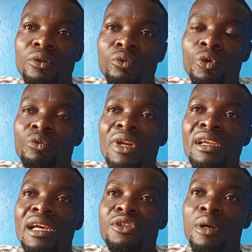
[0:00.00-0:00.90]
We only
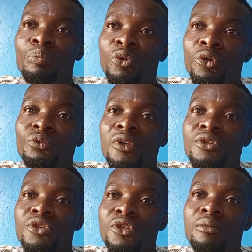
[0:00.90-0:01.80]
get support from
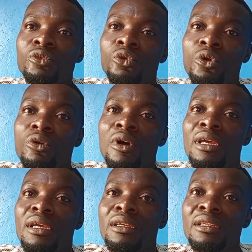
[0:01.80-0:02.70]
some local
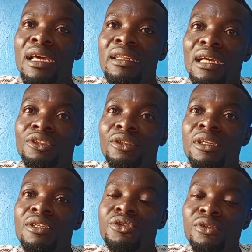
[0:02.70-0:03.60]
and
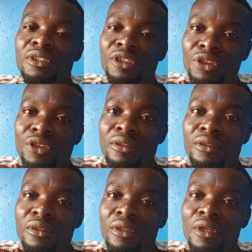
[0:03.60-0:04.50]
international
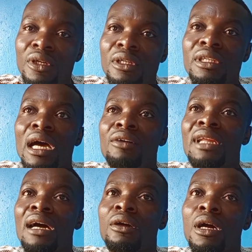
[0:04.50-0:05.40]
institutions. Now
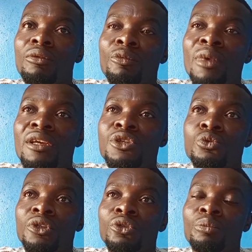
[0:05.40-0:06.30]
that government is
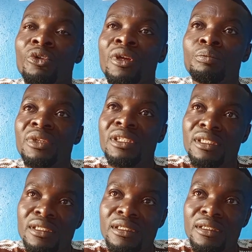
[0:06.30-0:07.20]
want to bring
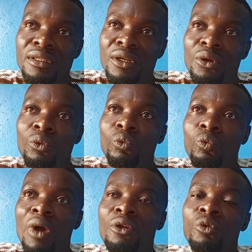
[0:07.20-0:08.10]
plates,
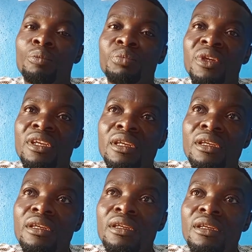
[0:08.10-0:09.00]
what will
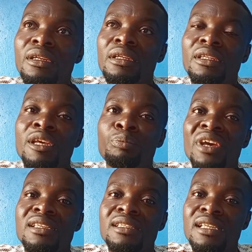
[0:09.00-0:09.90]
be the
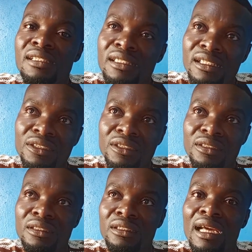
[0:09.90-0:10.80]
percentage
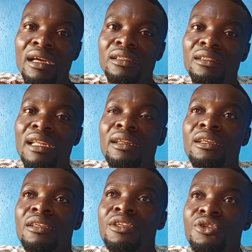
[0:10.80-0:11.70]
that
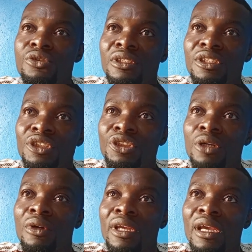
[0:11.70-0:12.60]
the
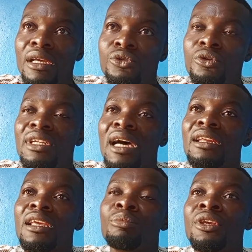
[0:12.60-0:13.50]
institution will get so that
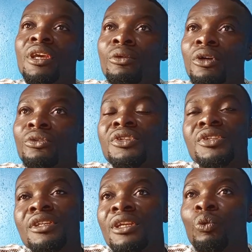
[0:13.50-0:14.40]
they can be able to
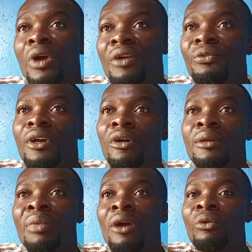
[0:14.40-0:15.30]
seek the welfare or
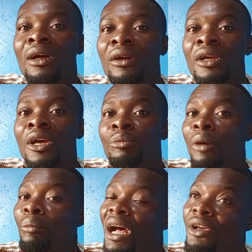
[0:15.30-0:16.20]
the back
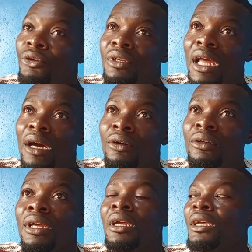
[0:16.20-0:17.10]
rider? Mind you
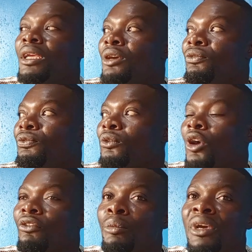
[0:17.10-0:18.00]
now, if
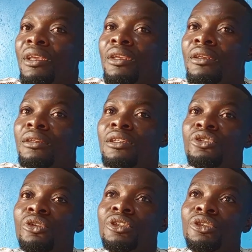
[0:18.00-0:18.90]
government
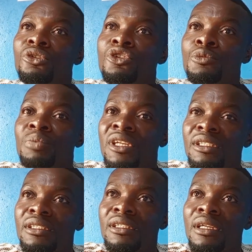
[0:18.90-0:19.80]
introduce plates,